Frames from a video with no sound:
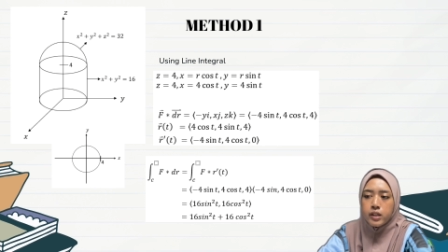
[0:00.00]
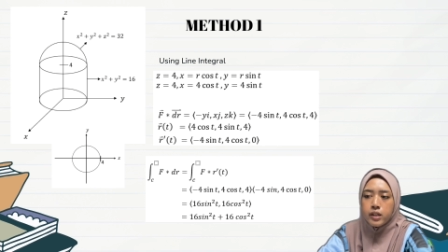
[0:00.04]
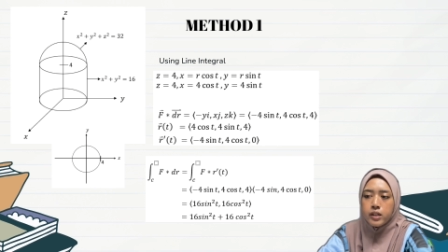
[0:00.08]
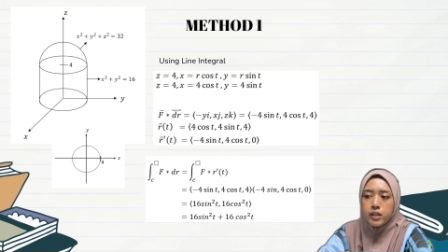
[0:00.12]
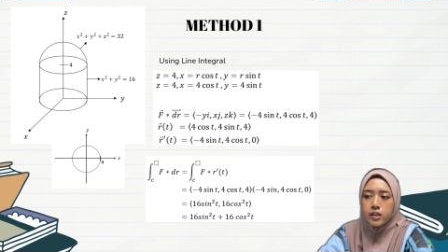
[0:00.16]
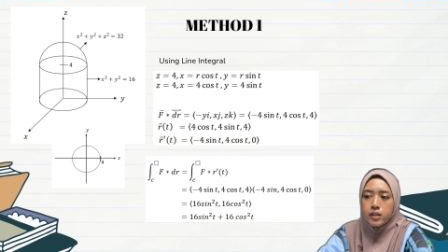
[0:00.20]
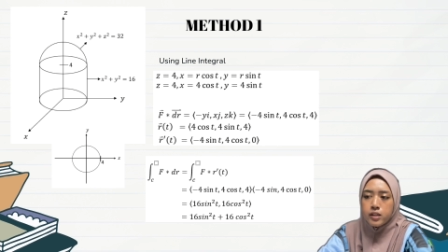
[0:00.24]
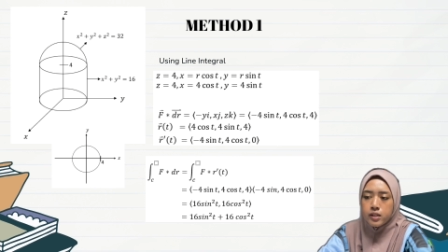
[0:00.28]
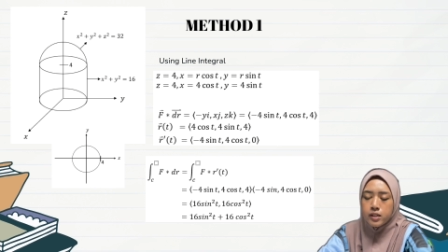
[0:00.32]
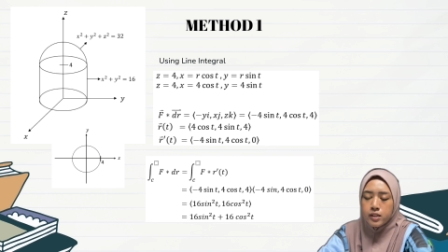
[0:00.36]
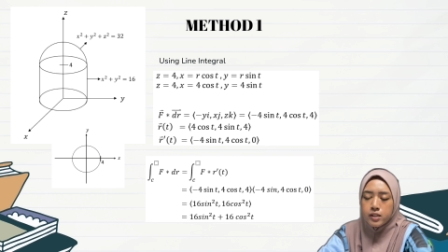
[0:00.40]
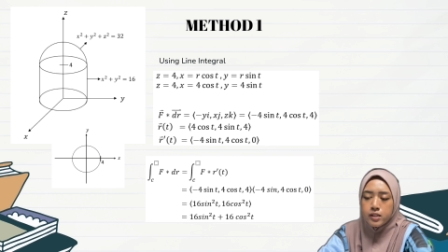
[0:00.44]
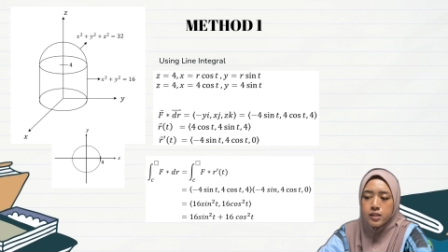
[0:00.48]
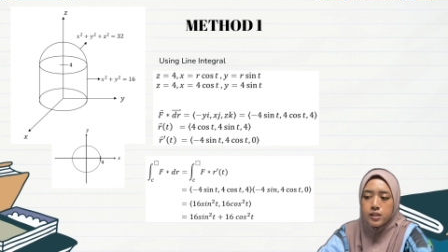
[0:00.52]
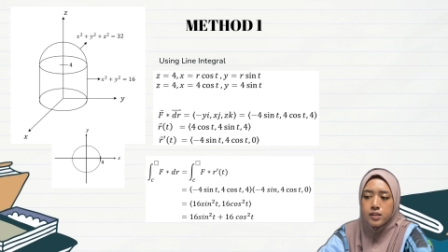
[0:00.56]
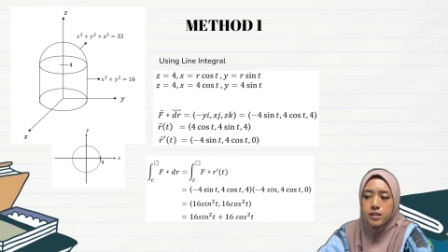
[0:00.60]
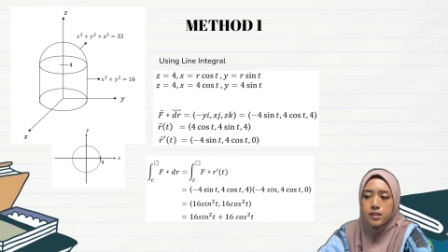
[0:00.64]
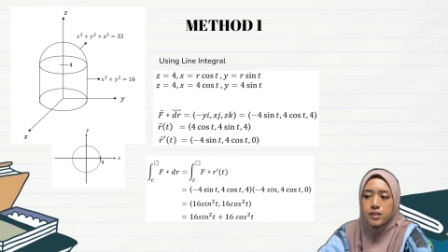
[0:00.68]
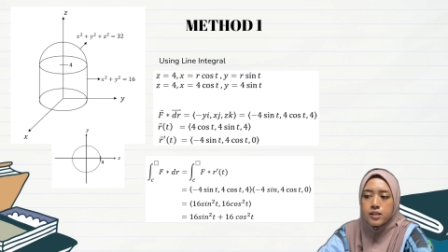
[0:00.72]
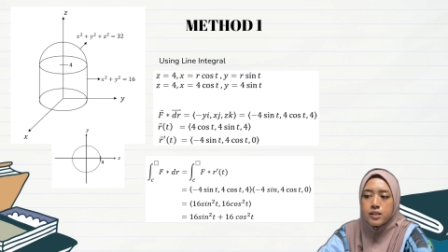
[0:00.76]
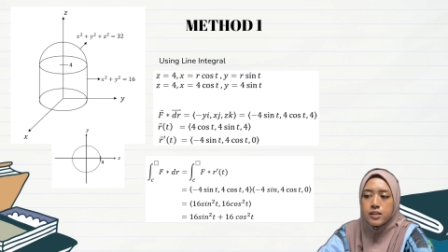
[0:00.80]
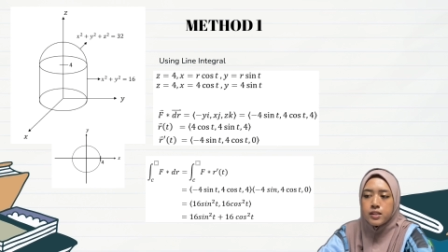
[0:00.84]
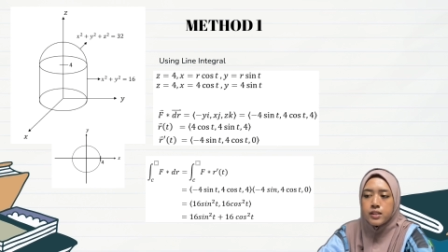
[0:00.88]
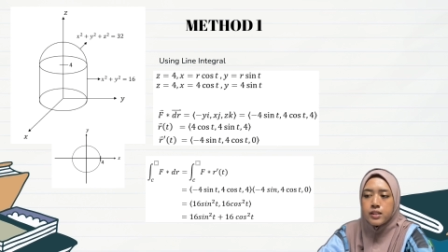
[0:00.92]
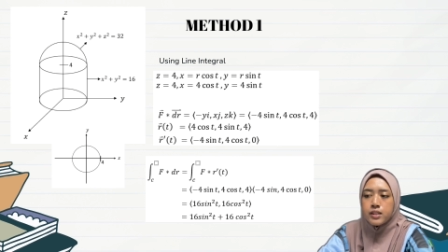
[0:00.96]
And then,
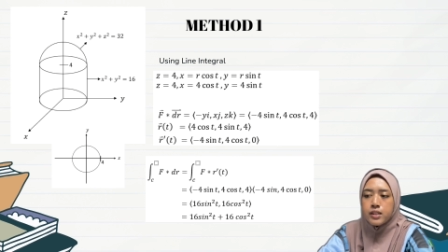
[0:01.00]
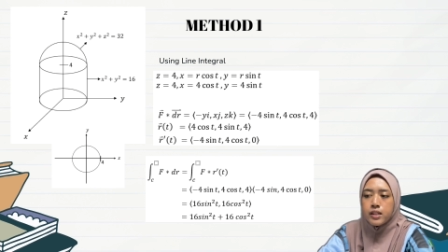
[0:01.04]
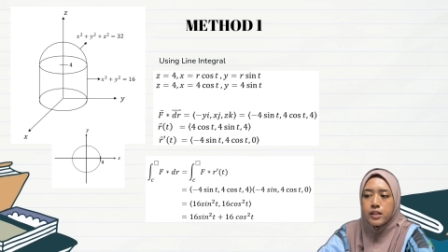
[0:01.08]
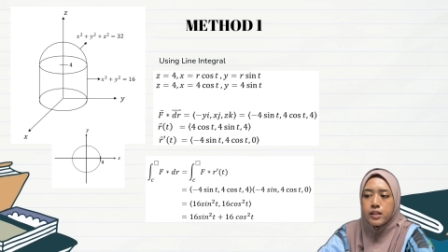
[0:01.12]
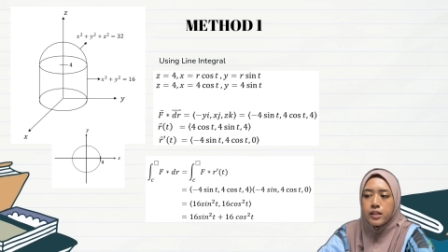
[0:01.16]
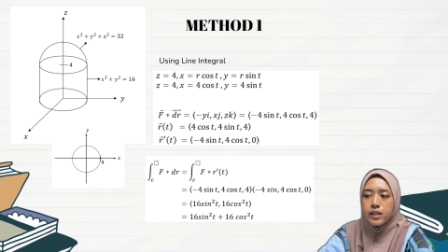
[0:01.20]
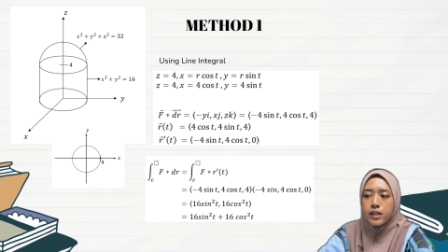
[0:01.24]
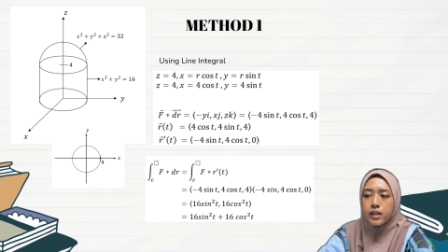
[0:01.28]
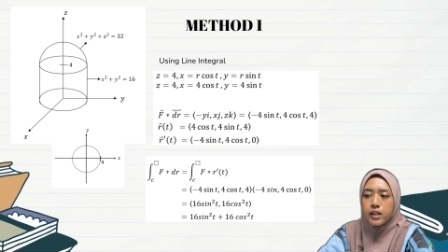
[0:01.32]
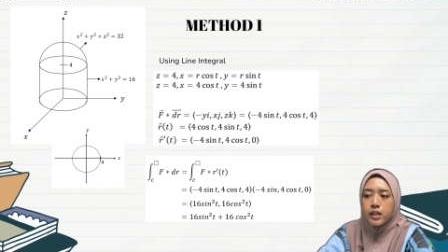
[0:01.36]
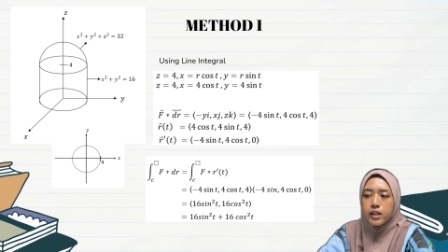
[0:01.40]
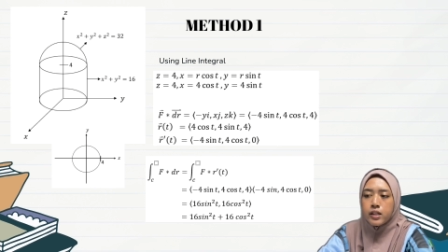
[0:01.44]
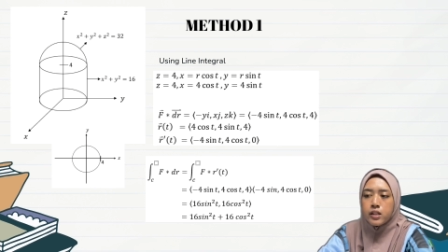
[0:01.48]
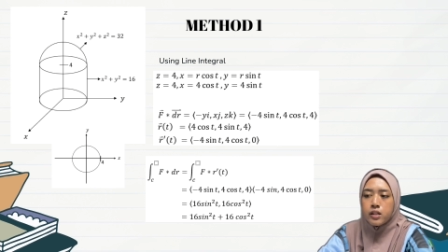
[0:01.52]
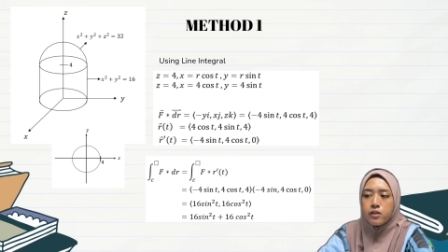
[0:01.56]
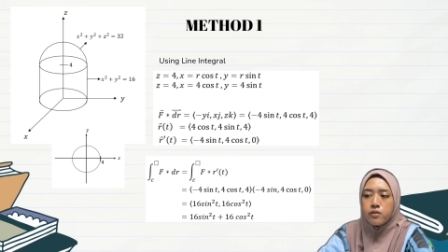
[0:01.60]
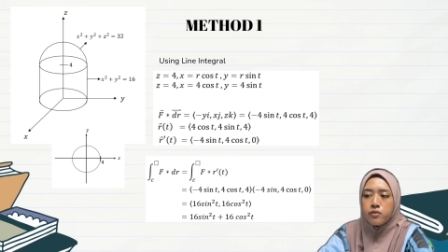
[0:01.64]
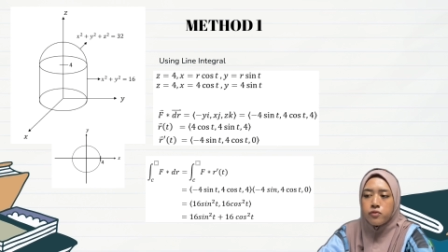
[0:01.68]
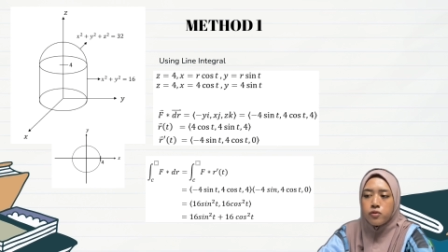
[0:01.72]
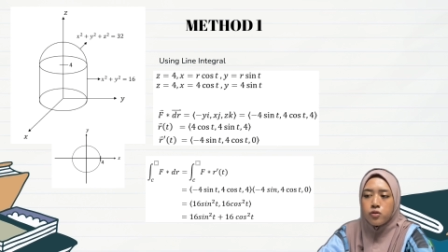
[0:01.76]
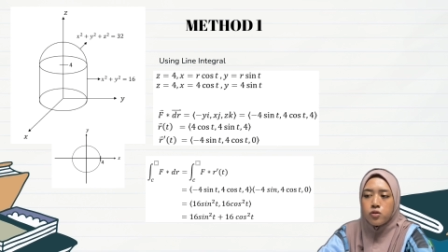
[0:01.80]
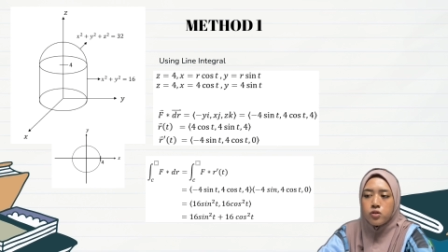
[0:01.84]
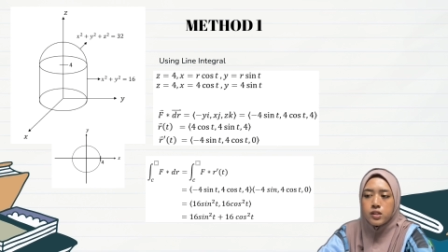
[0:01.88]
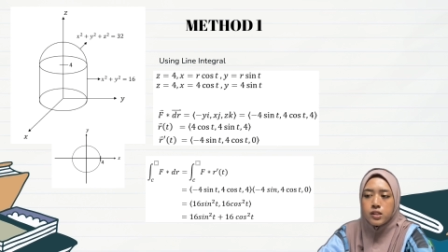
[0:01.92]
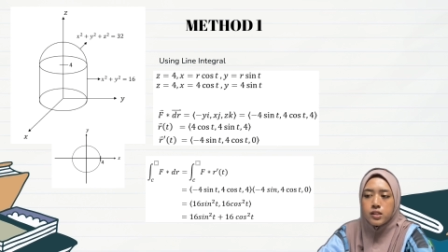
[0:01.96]
the
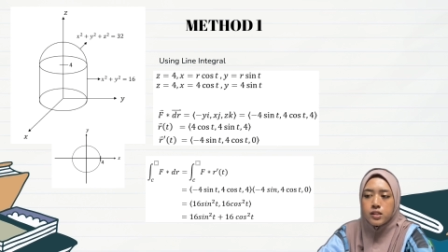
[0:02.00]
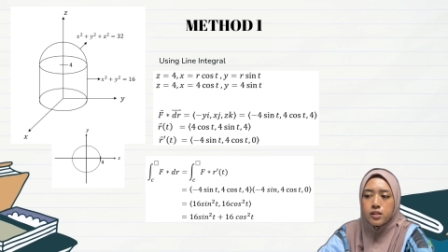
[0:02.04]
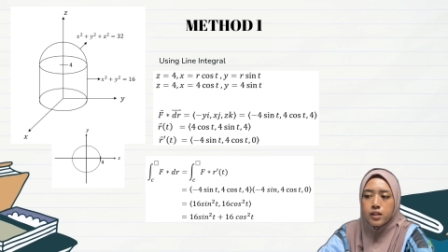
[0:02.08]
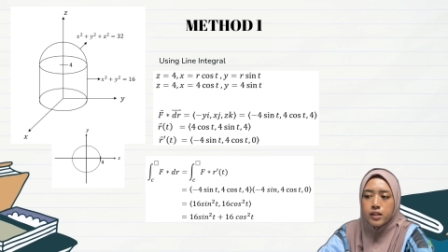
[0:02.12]
value of